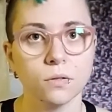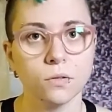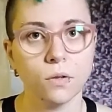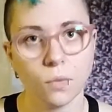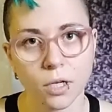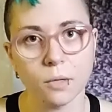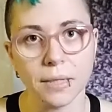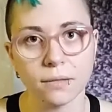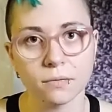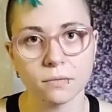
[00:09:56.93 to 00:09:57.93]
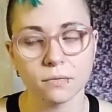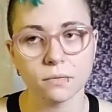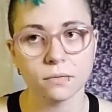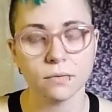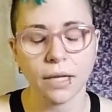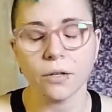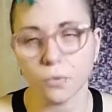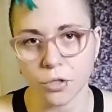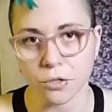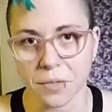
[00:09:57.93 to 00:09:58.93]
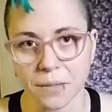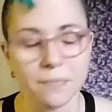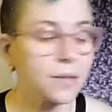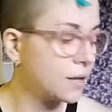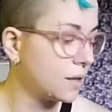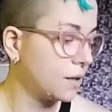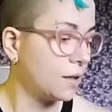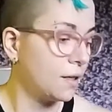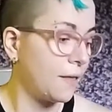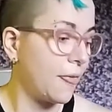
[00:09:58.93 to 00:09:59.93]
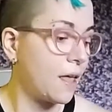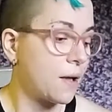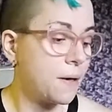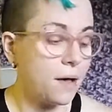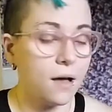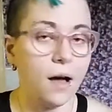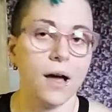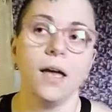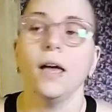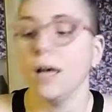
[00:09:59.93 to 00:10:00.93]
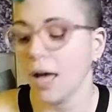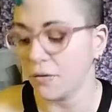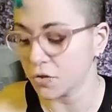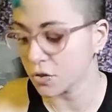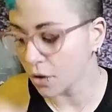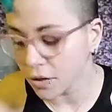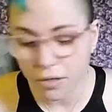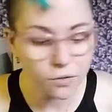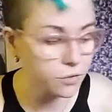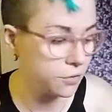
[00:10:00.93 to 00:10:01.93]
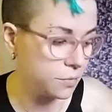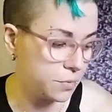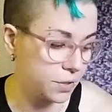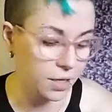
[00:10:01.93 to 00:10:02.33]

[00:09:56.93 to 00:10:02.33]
Don't kill me, and don't judge me. I have started the third book.